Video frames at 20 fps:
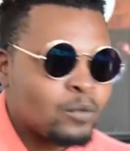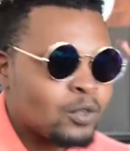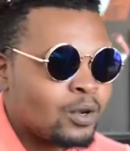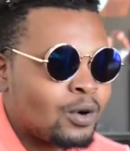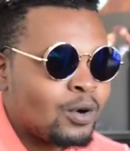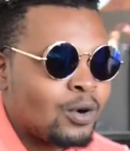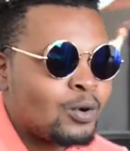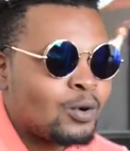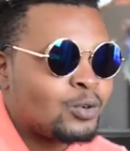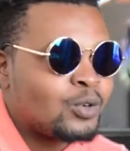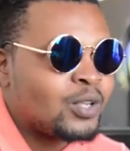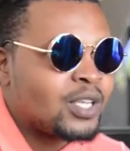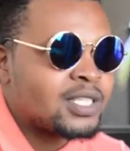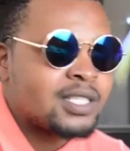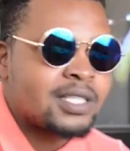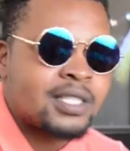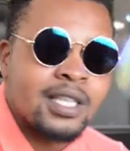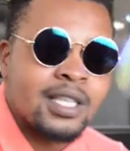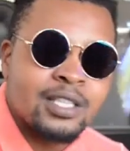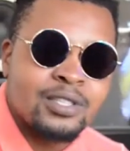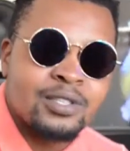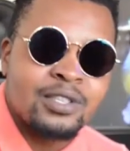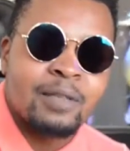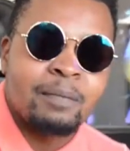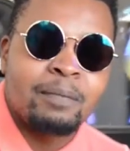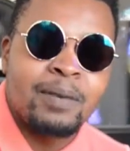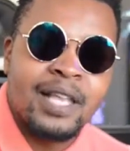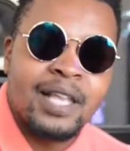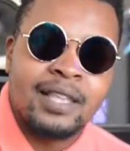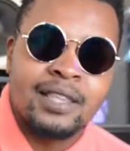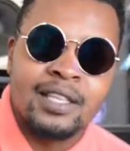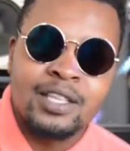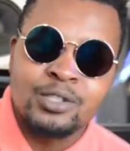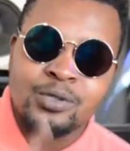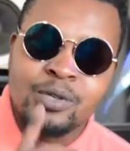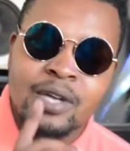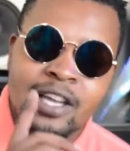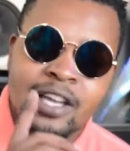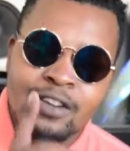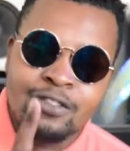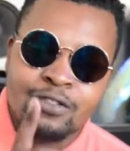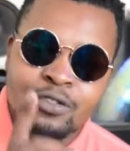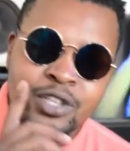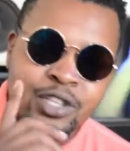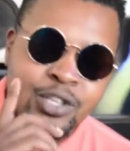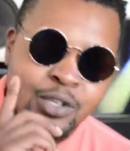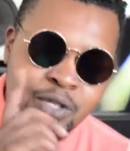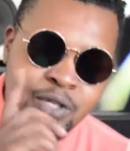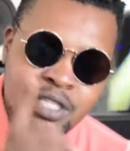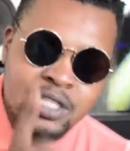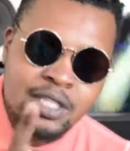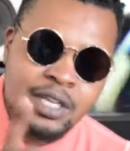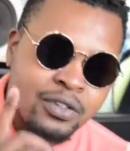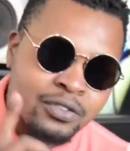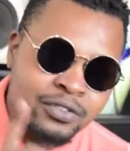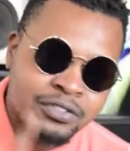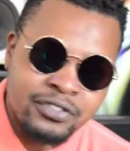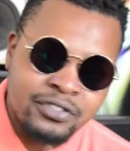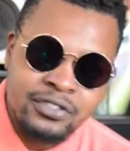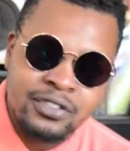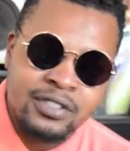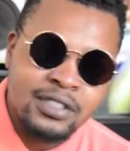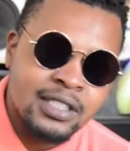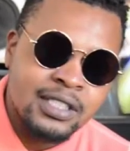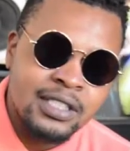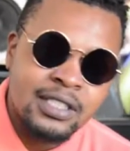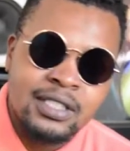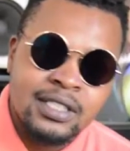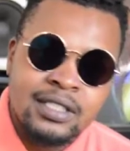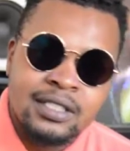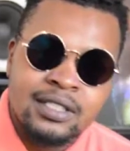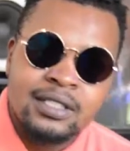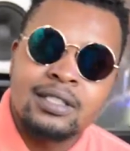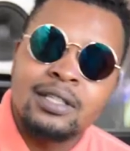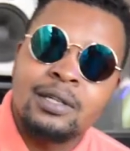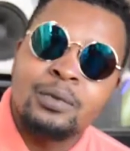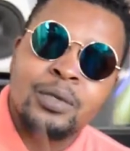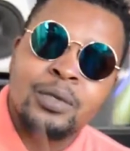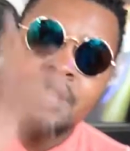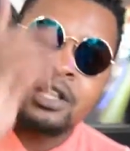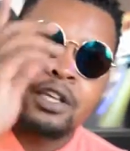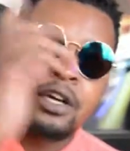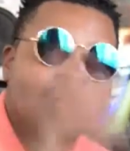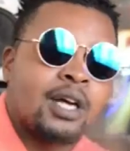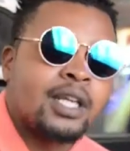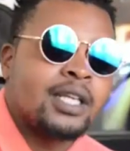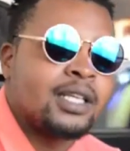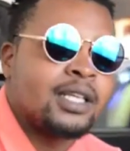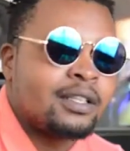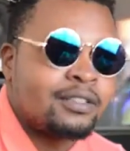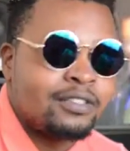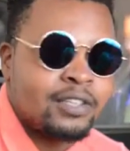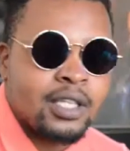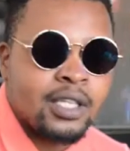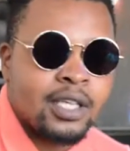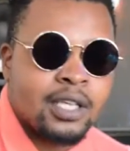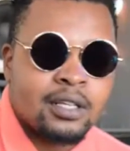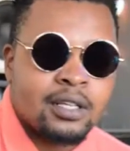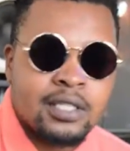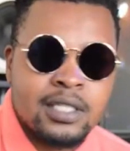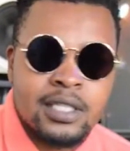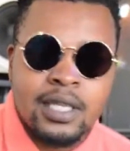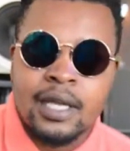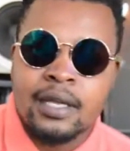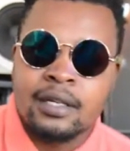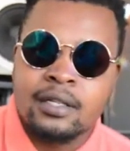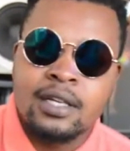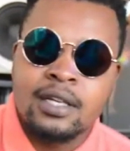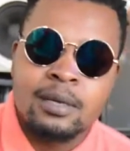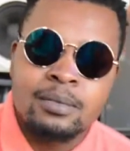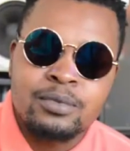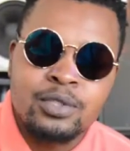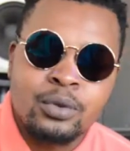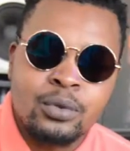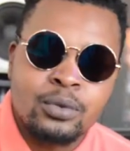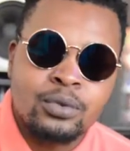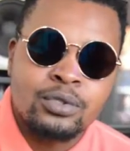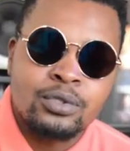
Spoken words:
always stick to the plan that you have with yourself and with God, and everything else that comes through you.